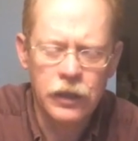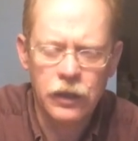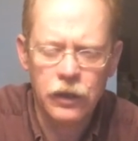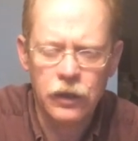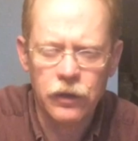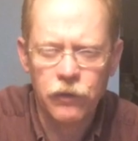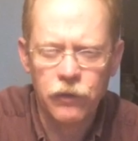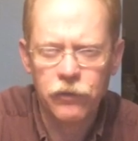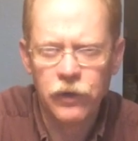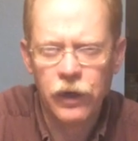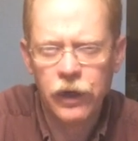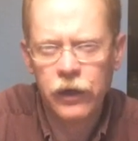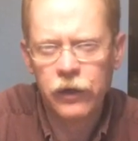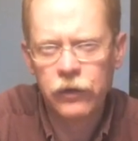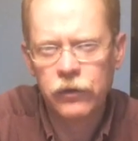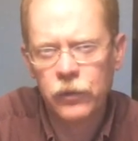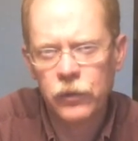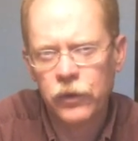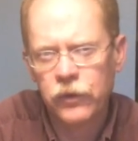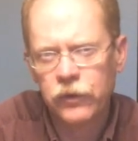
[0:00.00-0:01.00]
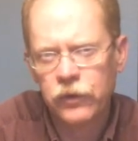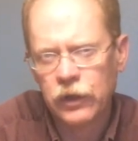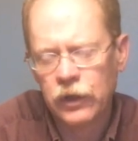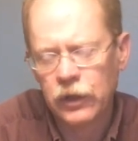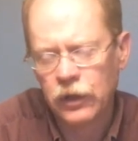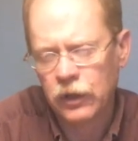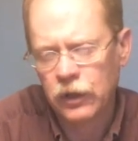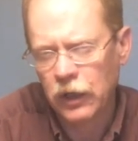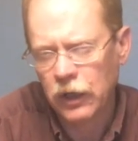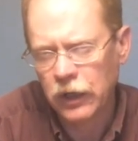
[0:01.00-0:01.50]
And the fires that we're
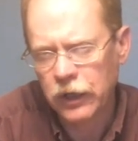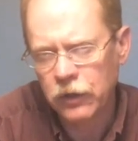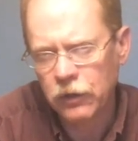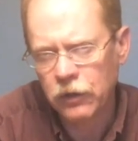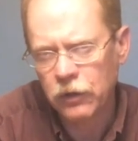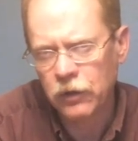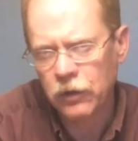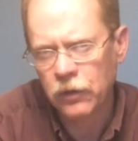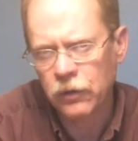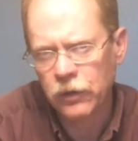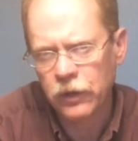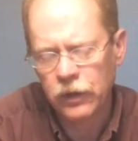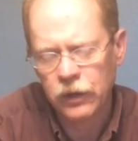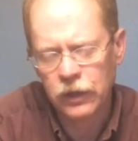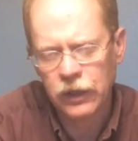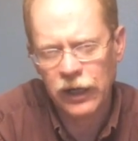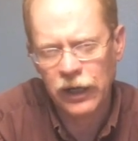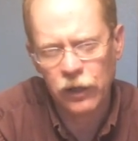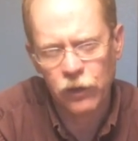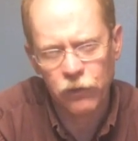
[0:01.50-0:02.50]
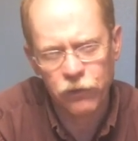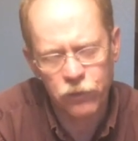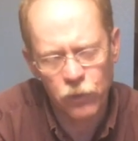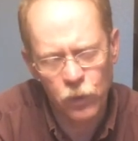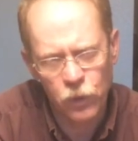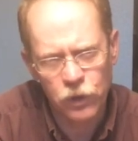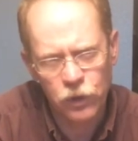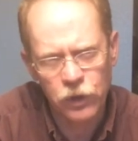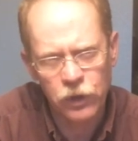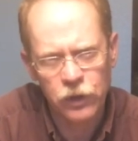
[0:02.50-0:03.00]
seeing in Idaho and in
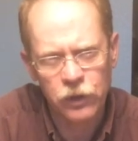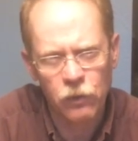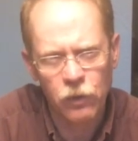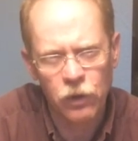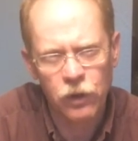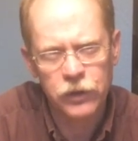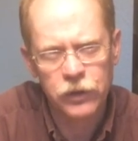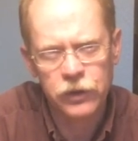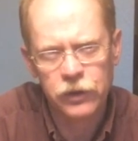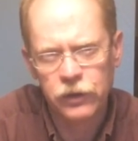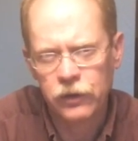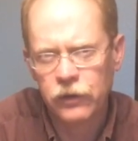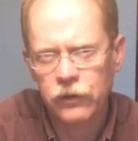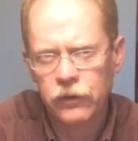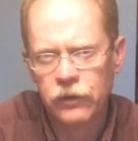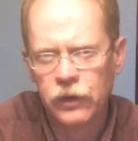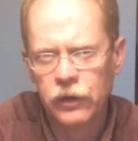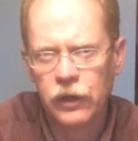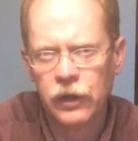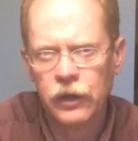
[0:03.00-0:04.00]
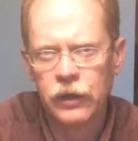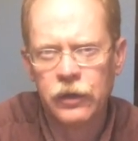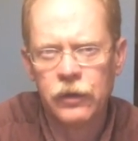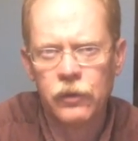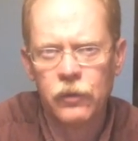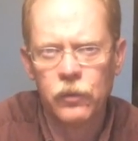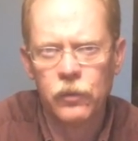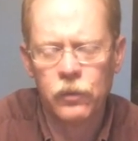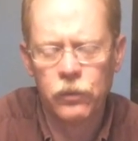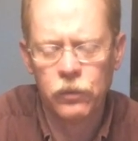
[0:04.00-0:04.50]
California and Washington State
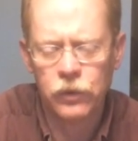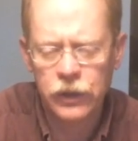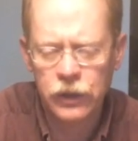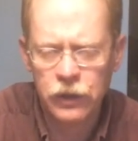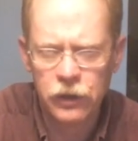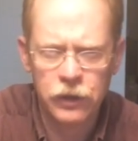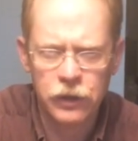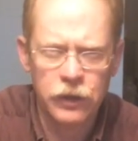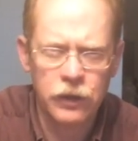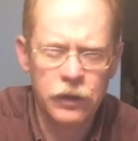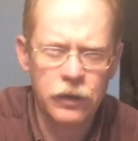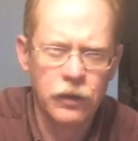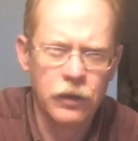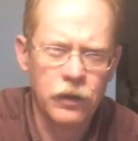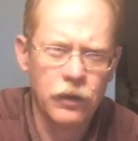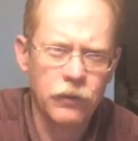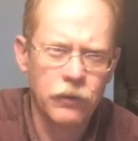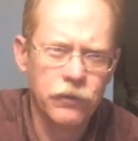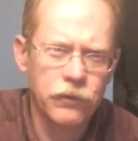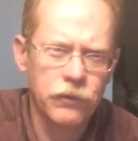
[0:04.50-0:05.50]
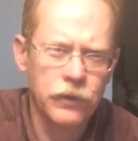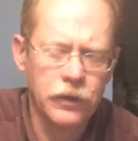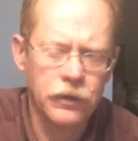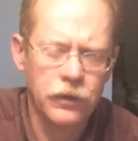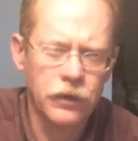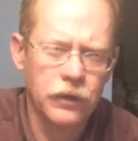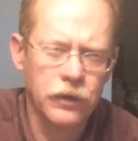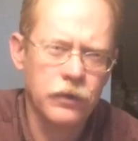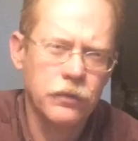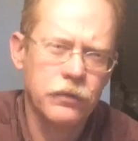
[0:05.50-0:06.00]
really
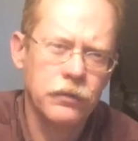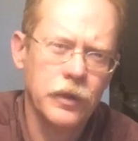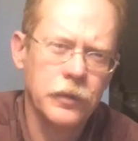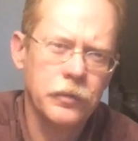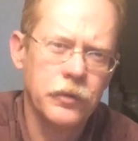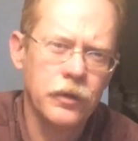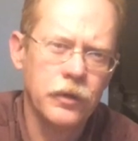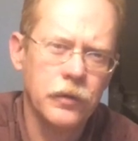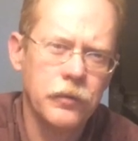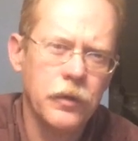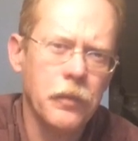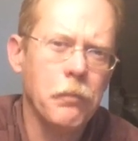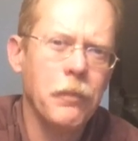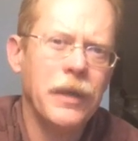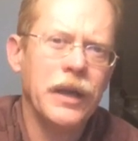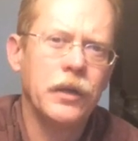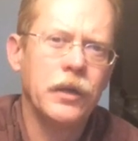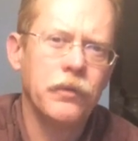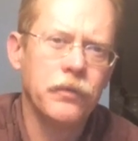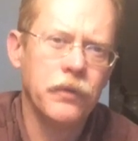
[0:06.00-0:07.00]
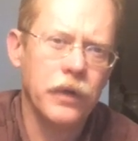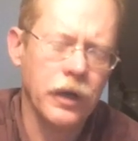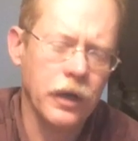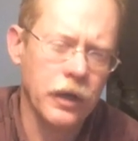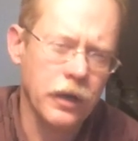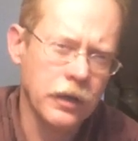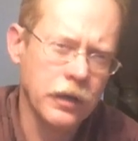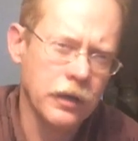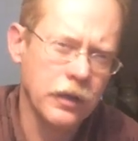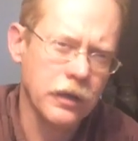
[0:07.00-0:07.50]
fit the description of a mega
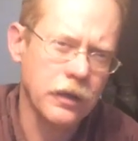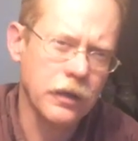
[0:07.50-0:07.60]
fire.